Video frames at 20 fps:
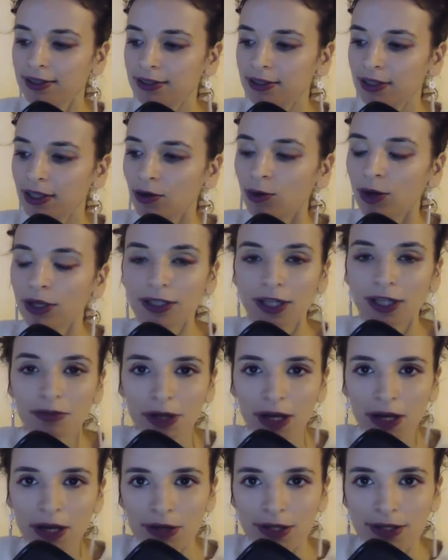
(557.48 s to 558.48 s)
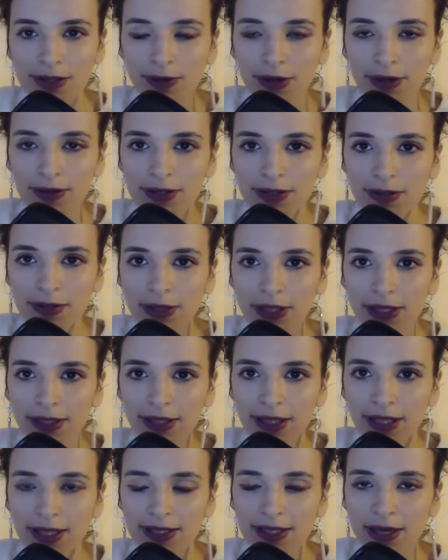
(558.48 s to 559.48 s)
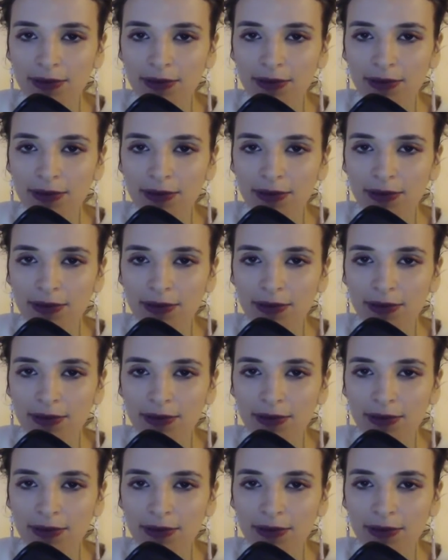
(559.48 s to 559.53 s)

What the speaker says: what are my responsibilities?